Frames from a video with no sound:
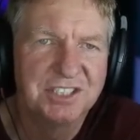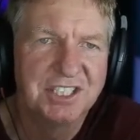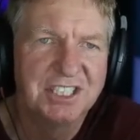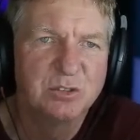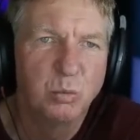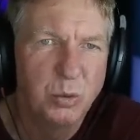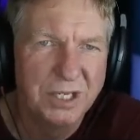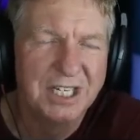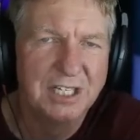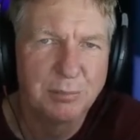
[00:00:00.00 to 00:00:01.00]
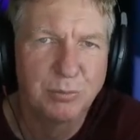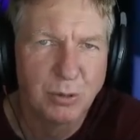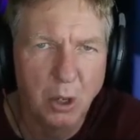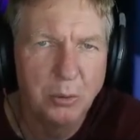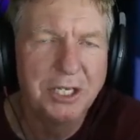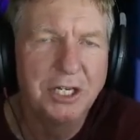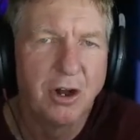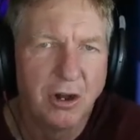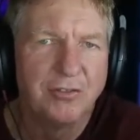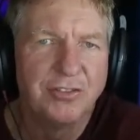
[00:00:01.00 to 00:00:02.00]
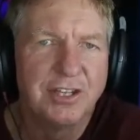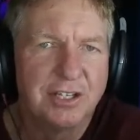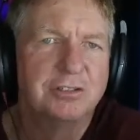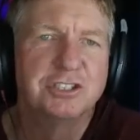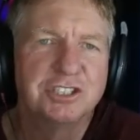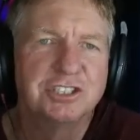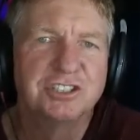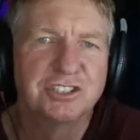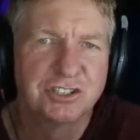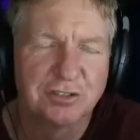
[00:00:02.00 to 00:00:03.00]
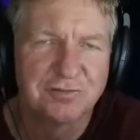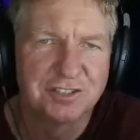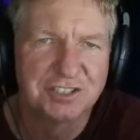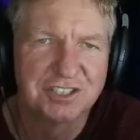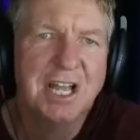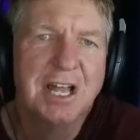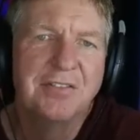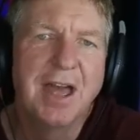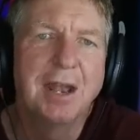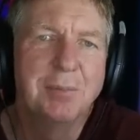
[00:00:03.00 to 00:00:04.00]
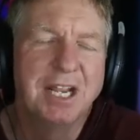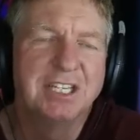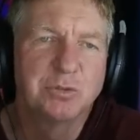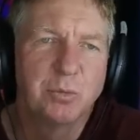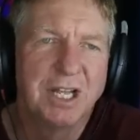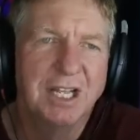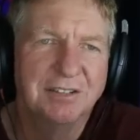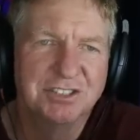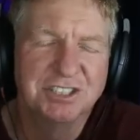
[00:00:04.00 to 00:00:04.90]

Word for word: It is wind blowing on the ocean surface that makes waves.